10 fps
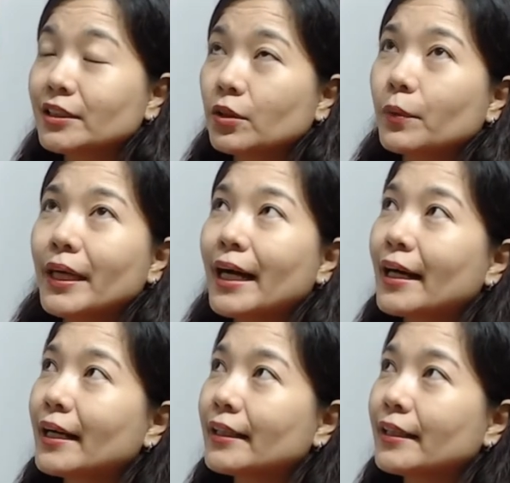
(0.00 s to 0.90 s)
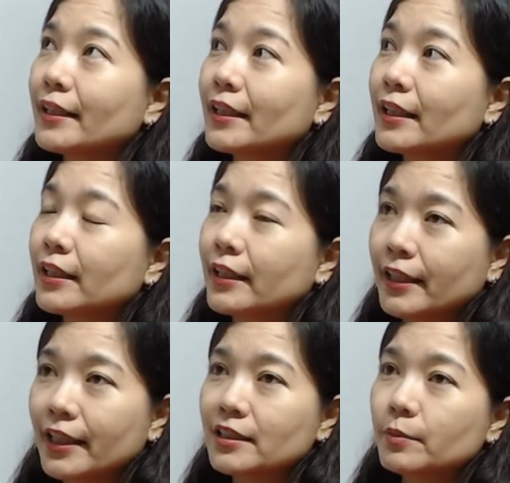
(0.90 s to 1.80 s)
So we had a, a
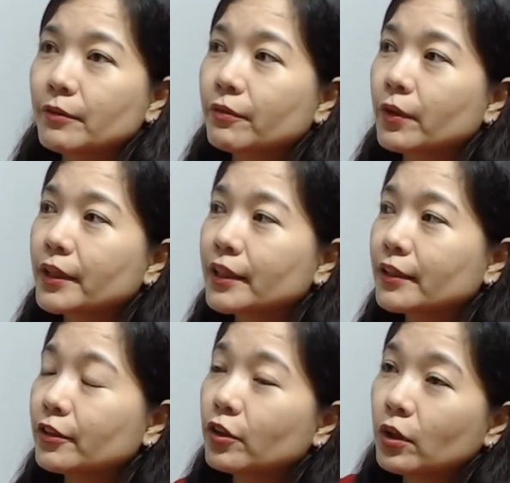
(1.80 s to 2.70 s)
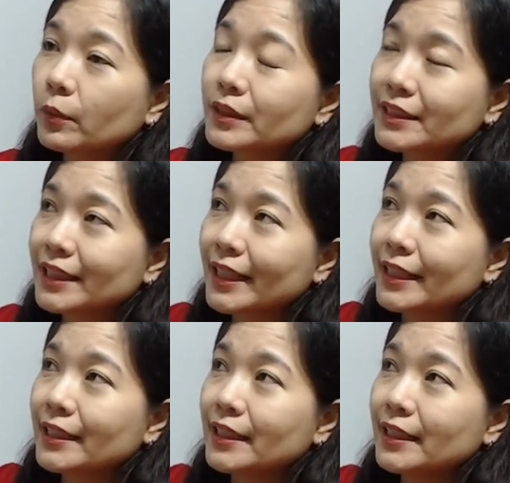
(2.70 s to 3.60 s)
case before that the dog was
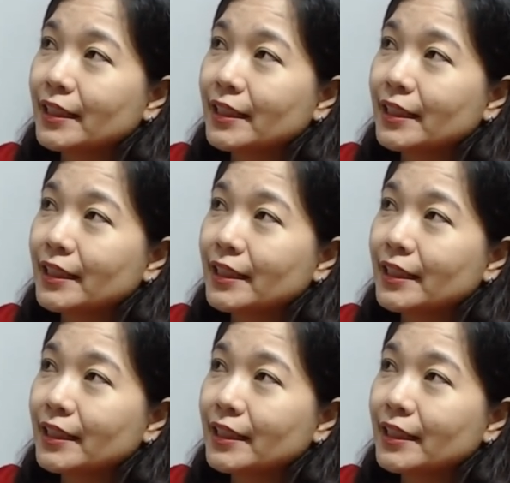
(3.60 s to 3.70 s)
tied